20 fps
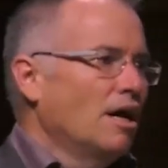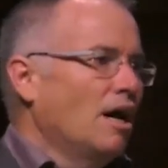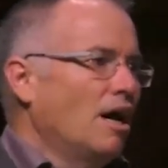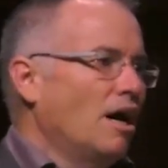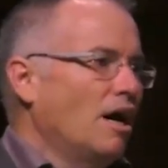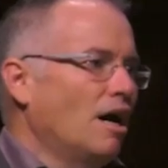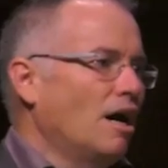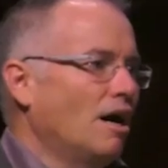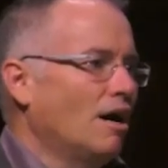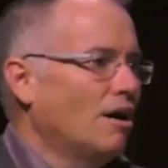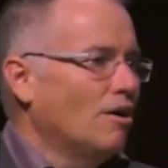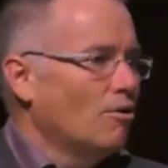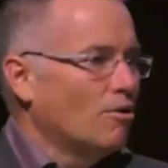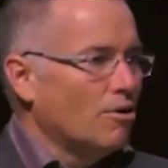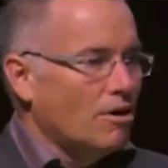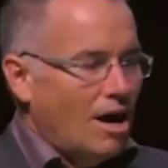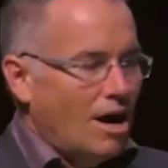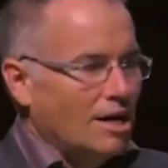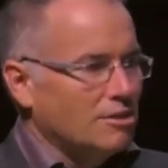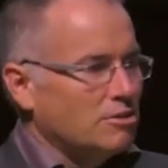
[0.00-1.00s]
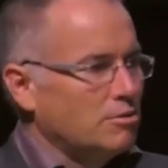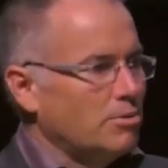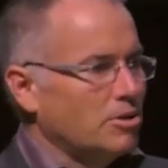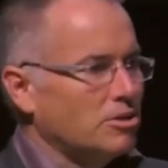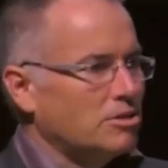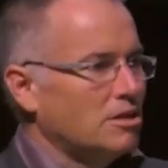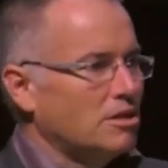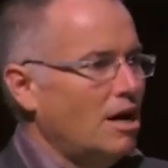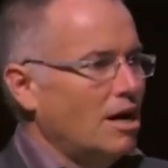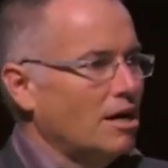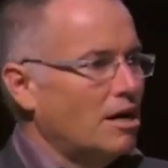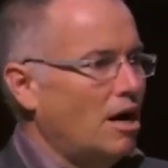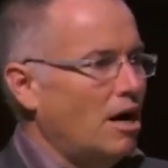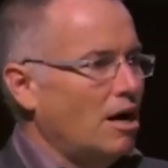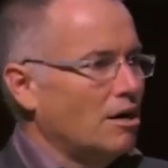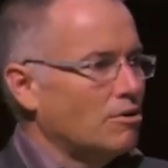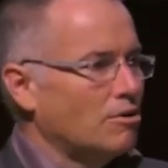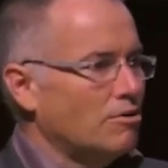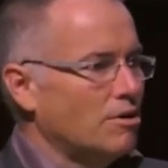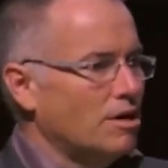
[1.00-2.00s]
Or Octopus in Hong
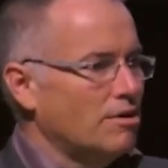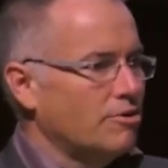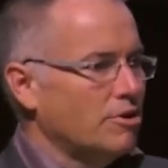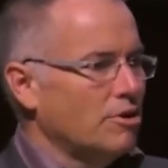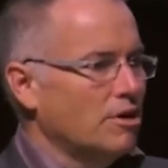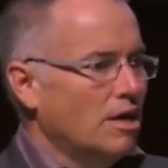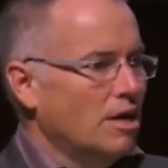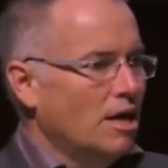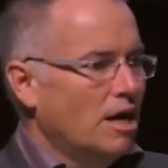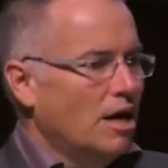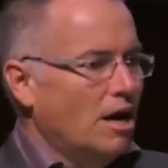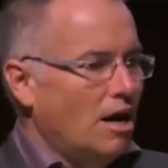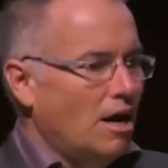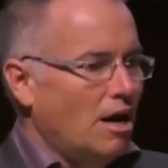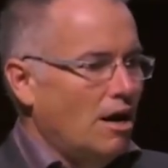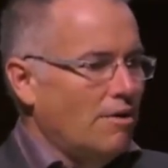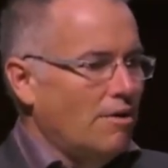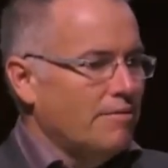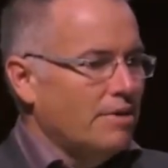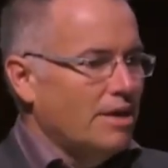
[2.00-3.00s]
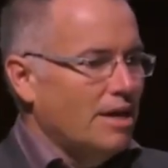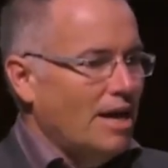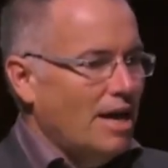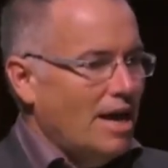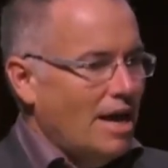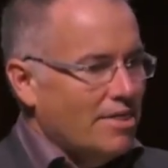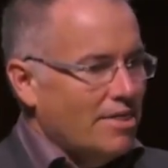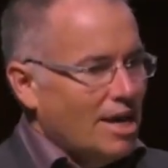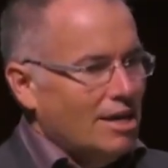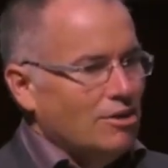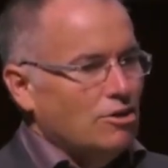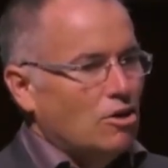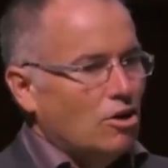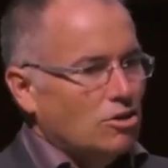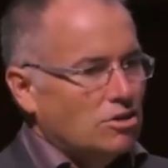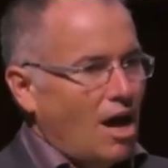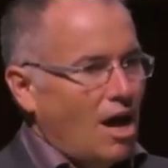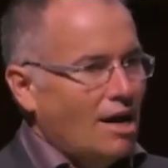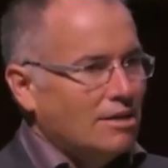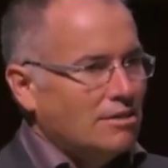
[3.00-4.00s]
Kong or wherever. And then you
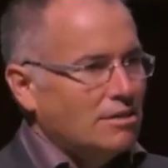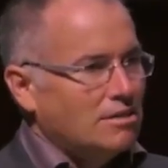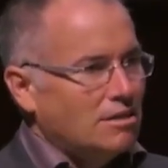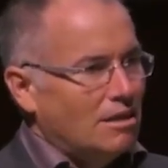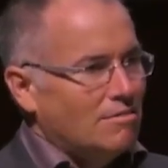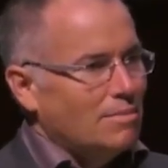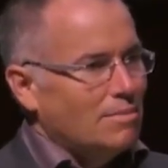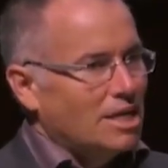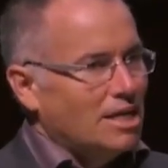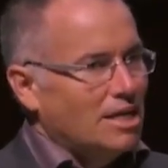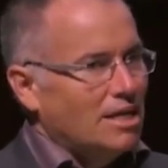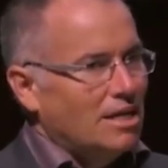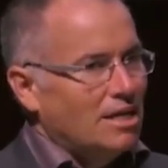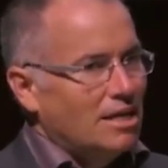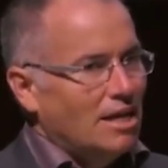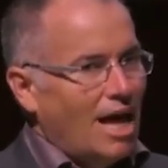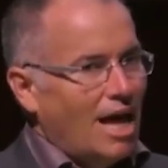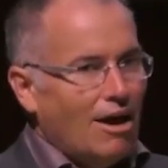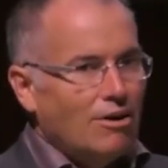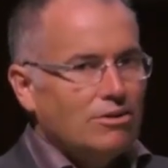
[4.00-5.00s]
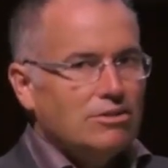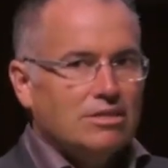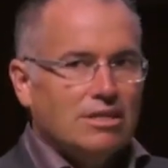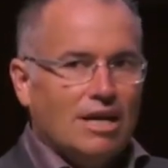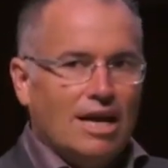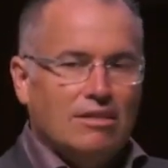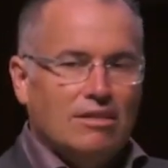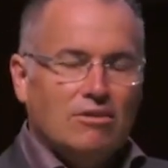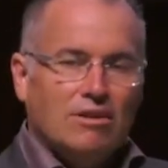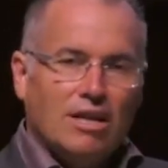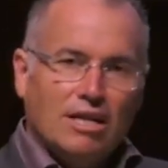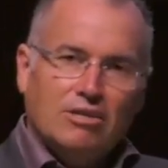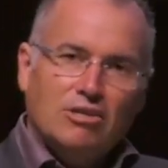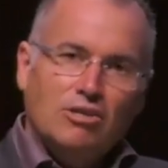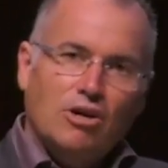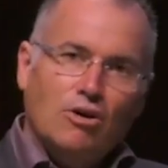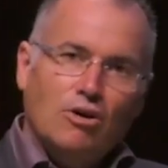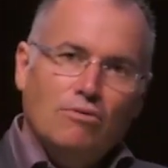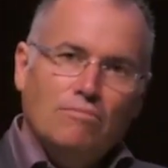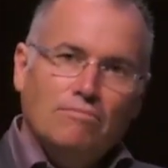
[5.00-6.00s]
go talk to somebody else and they're like,
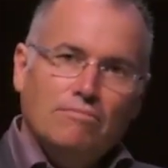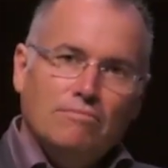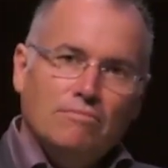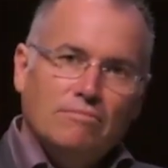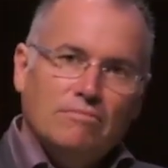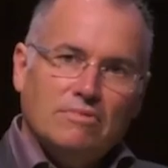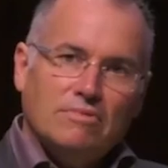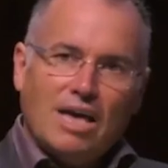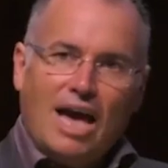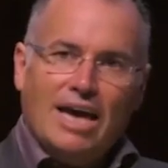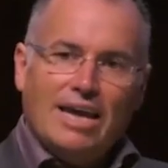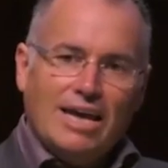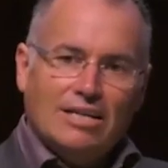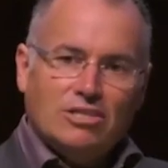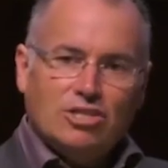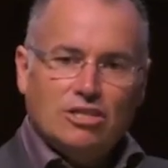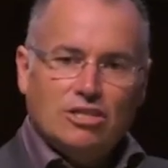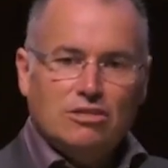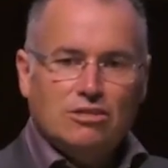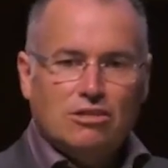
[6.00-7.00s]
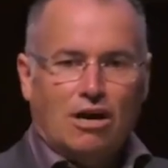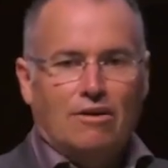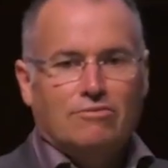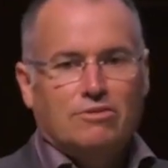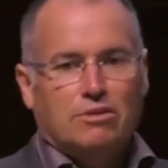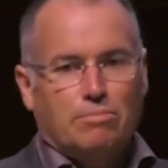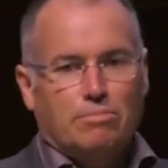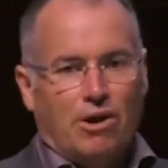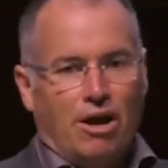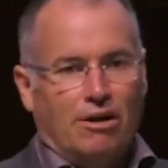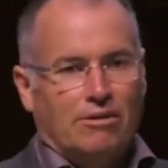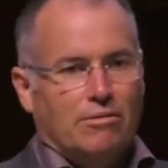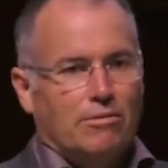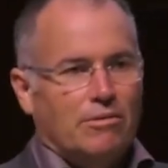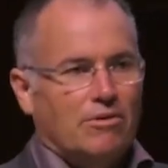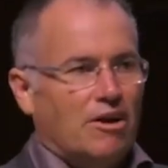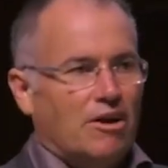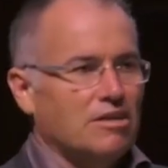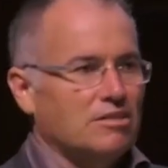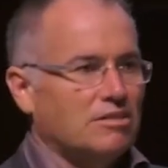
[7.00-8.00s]
that actually solves the problem
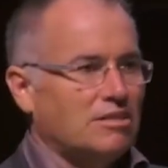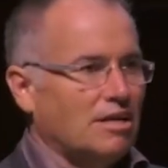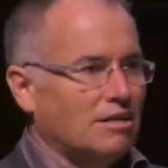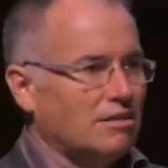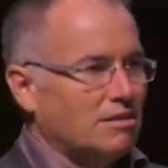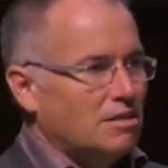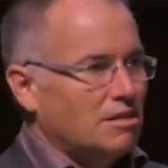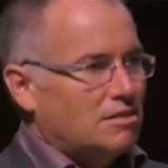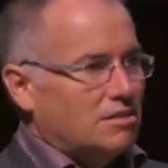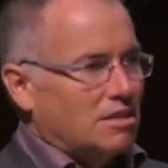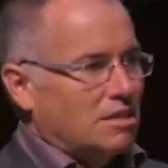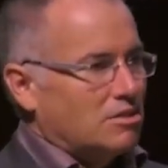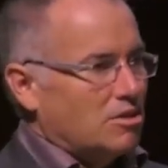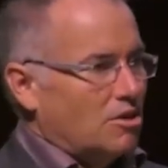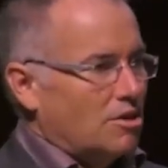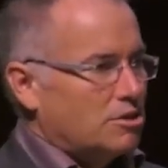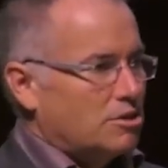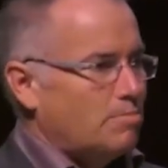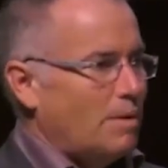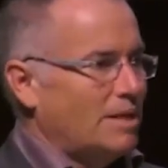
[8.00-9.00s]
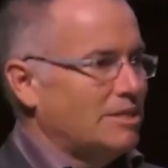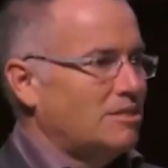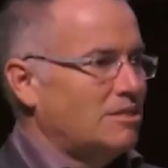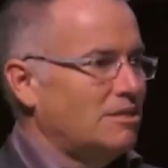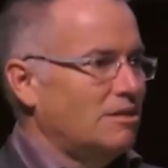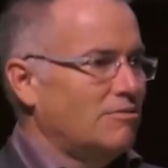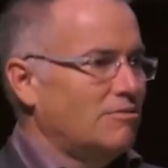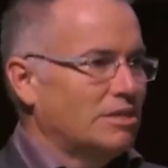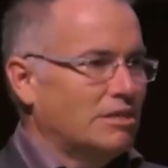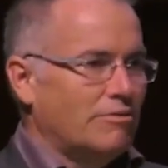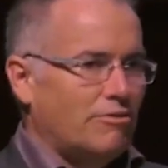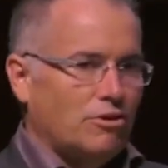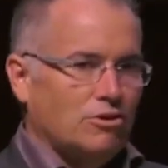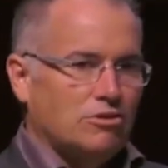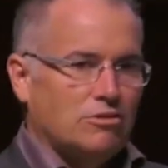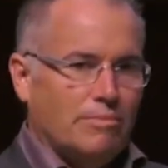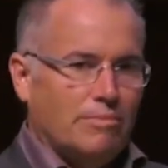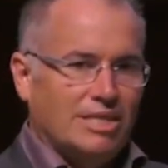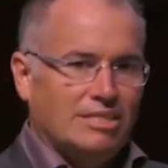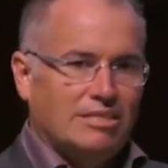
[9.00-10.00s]
of ours, that these things are expensive and
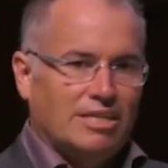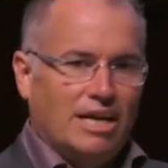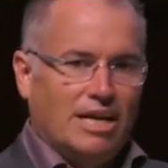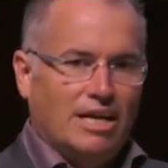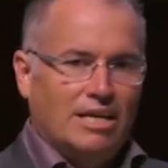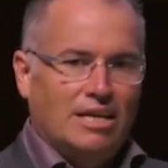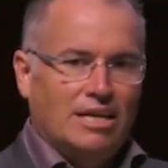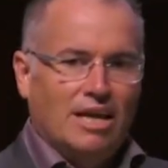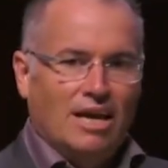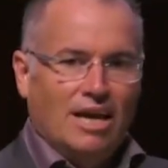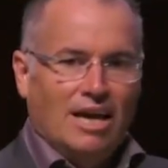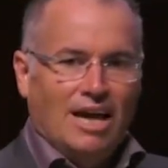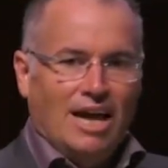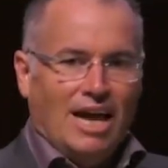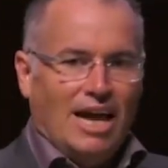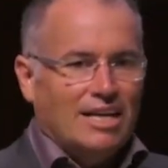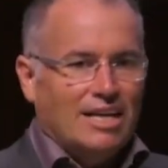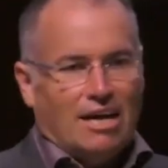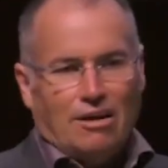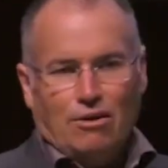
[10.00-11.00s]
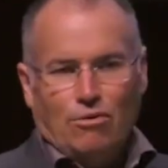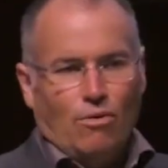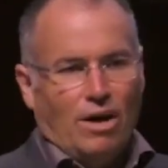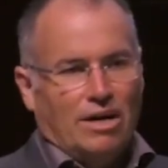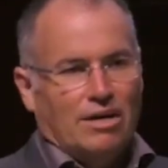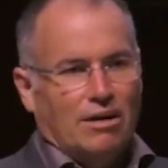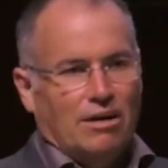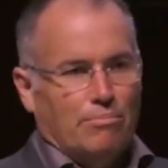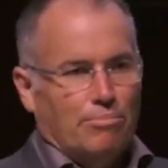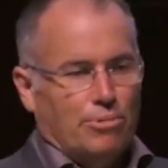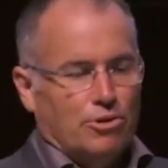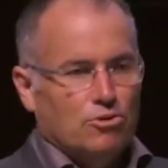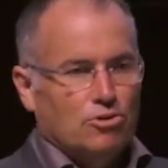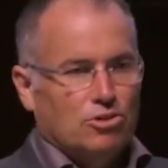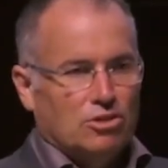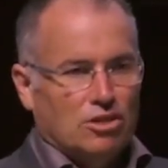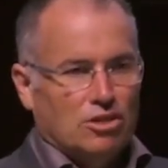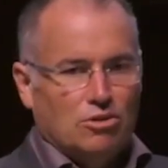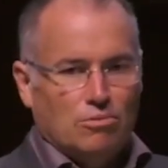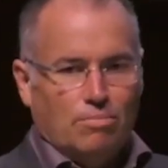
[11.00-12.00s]
difficult to maintain. And I don't want to
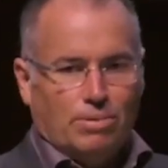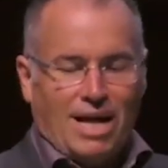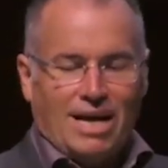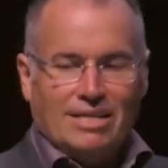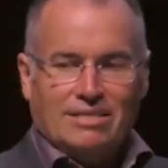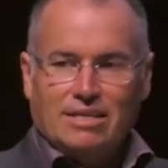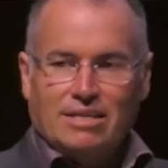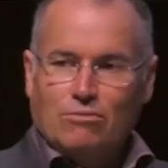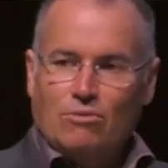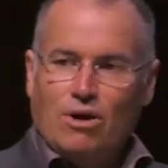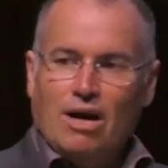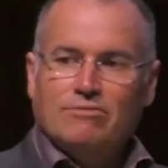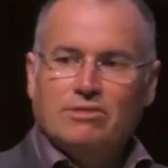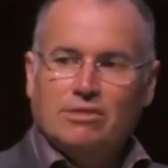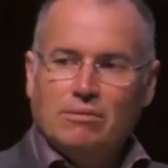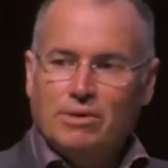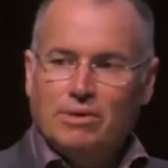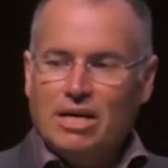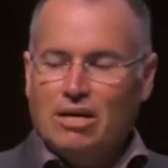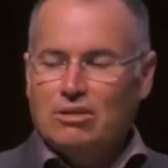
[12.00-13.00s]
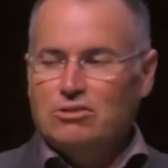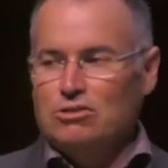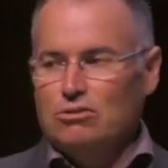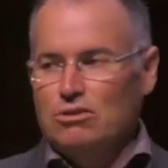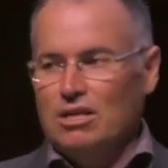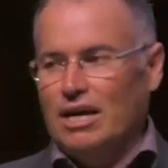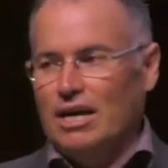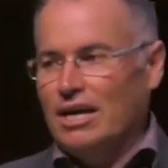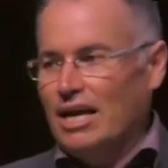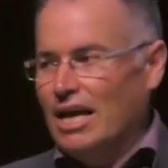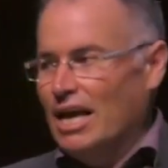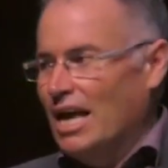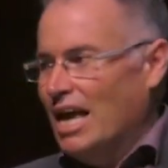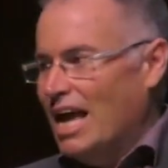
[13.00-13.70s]
produce a new plastic. We'll have somebody else do that.